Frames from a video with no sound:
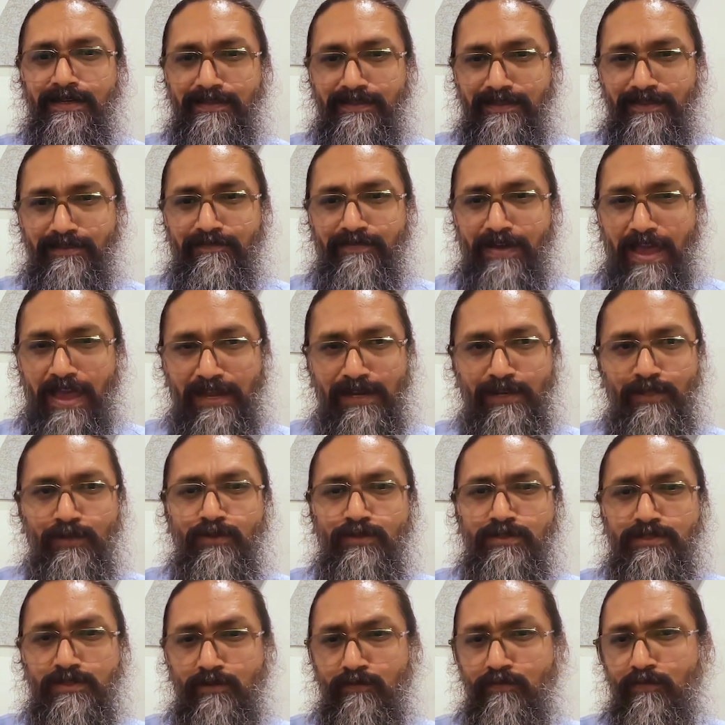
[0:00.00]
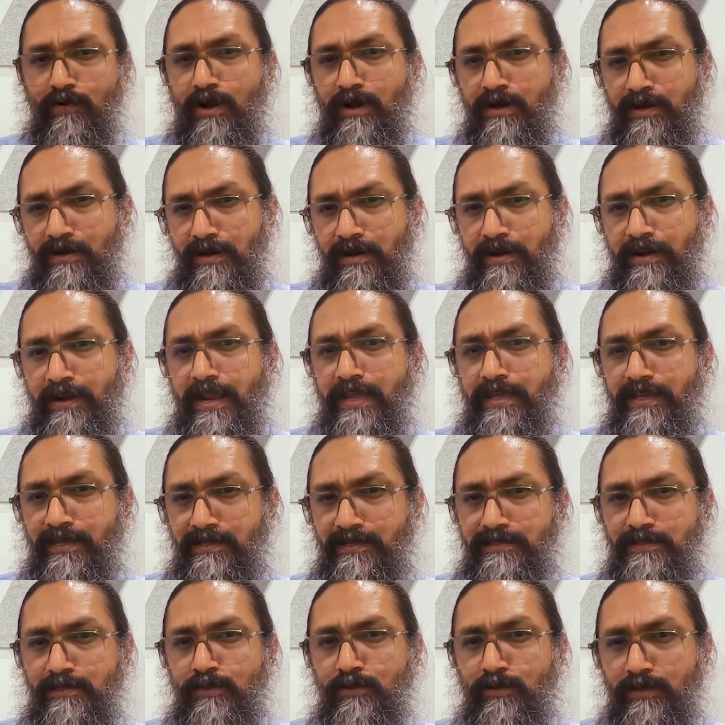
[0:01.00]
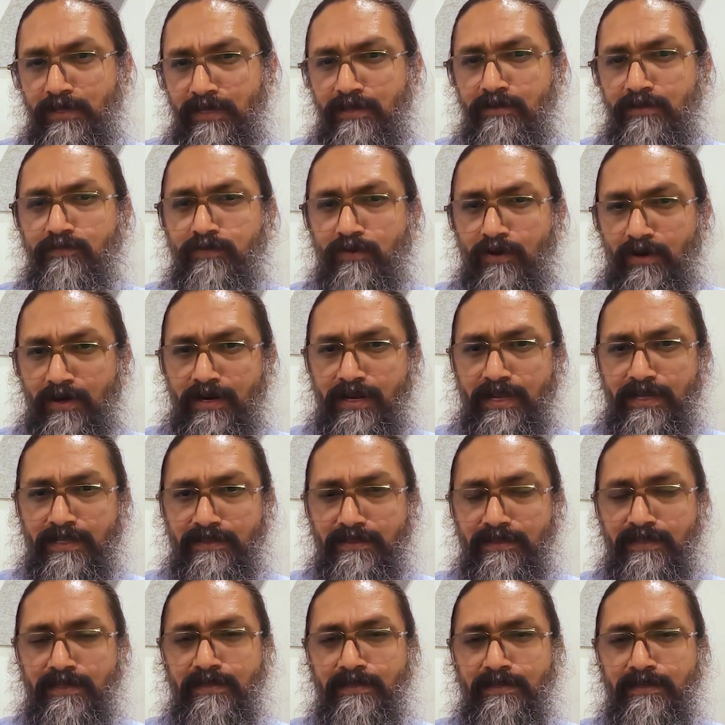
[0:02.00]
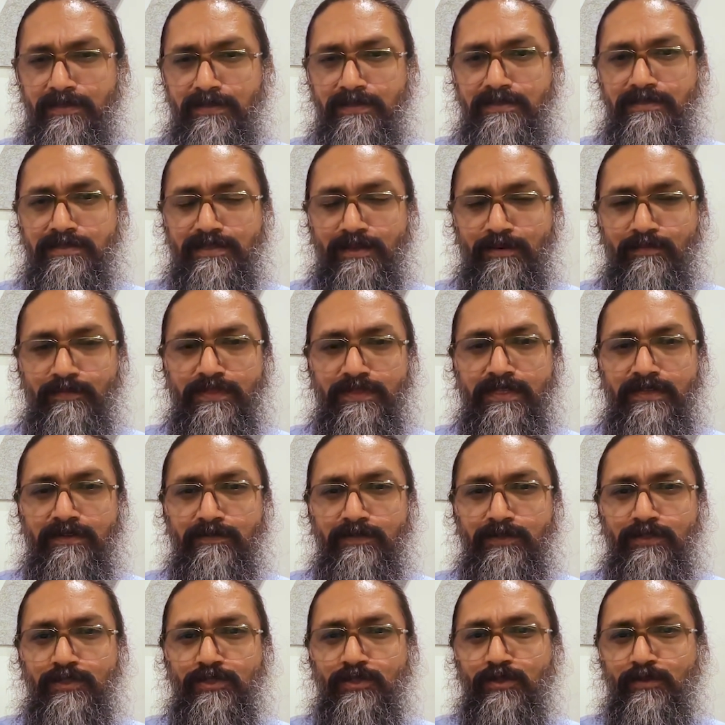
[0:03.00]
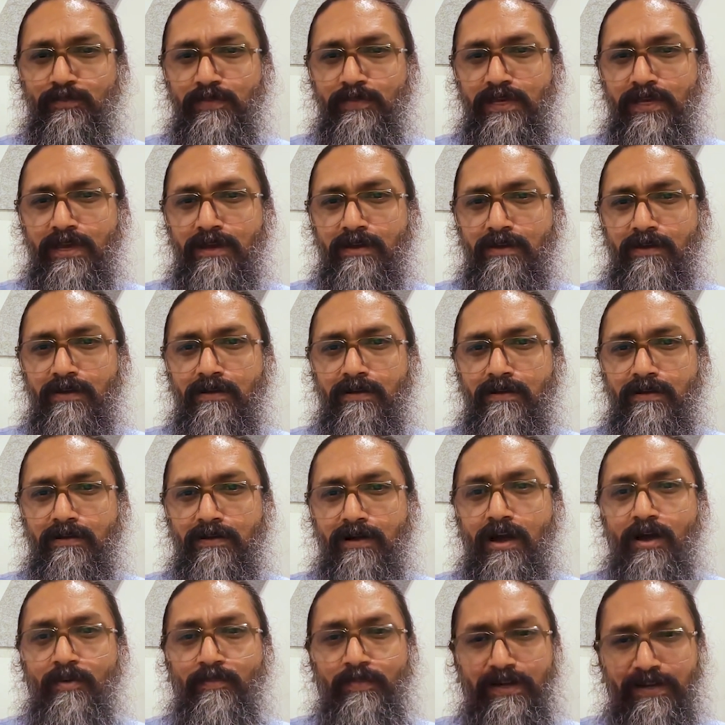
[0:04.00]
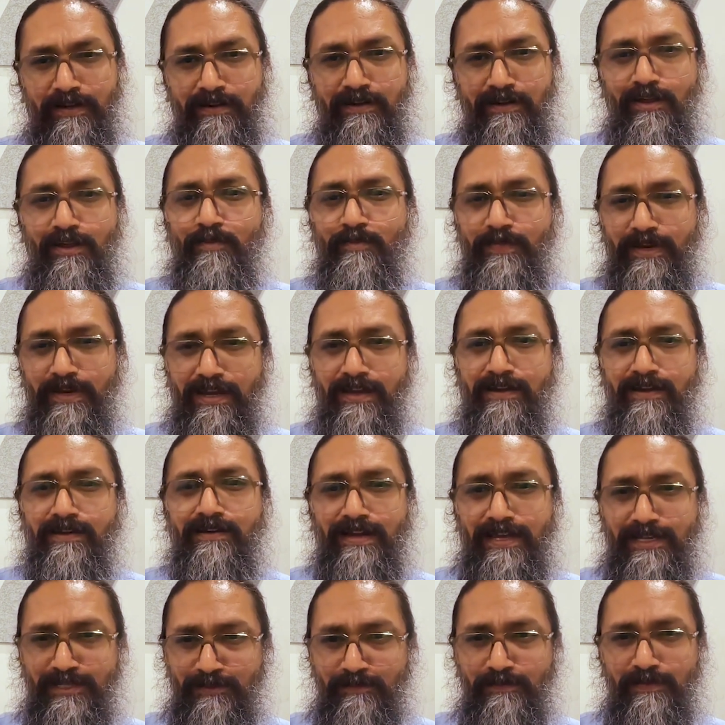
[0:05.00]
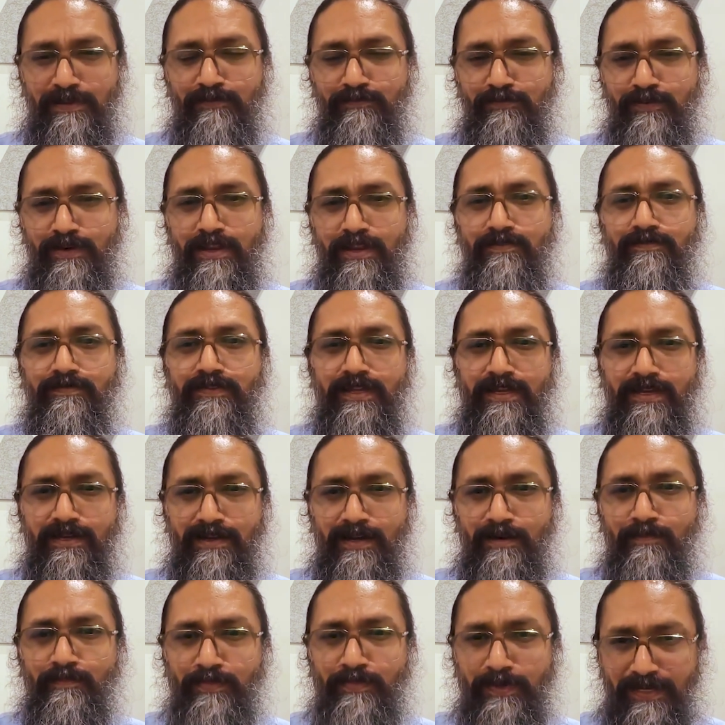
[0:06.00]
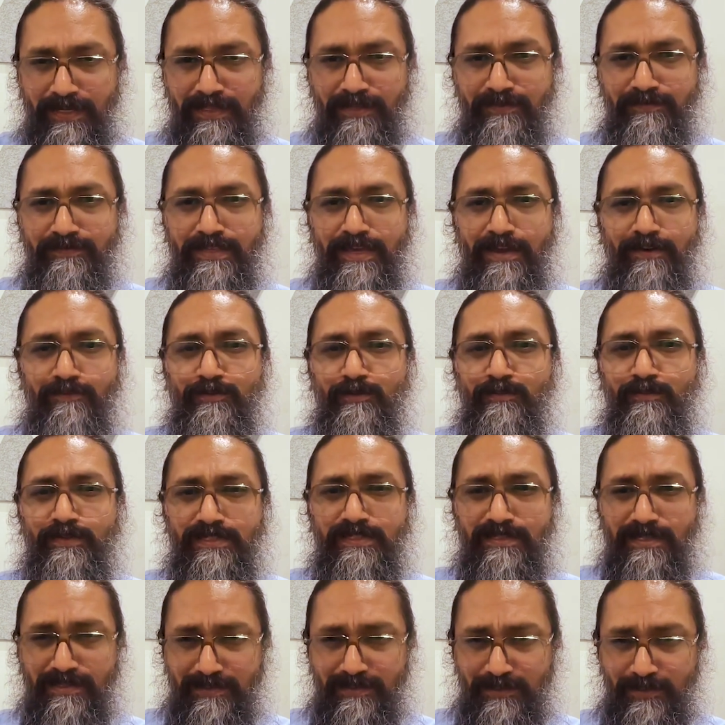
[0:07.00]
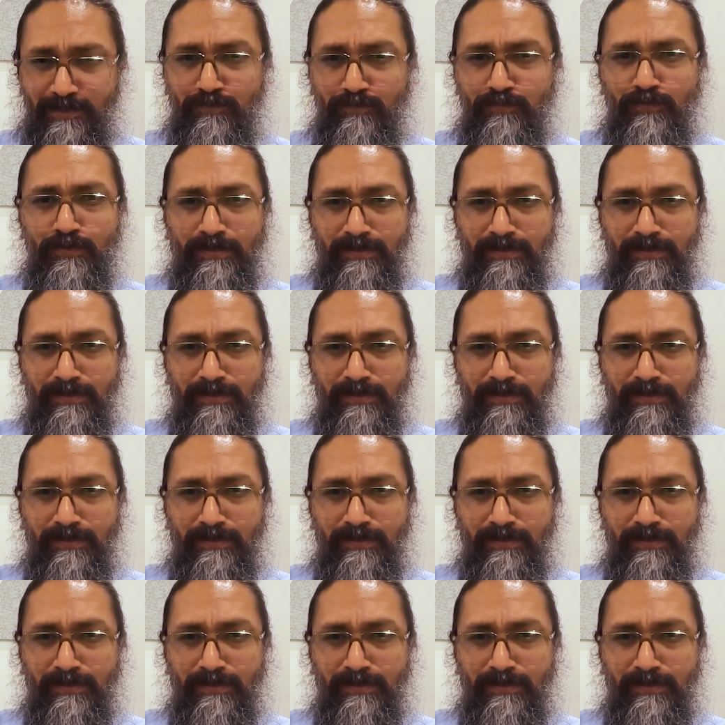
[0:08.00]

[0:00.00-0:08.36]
The values of what Reich is looking for, I think, is something which should be a common denominator as well for every company if they have to be successful.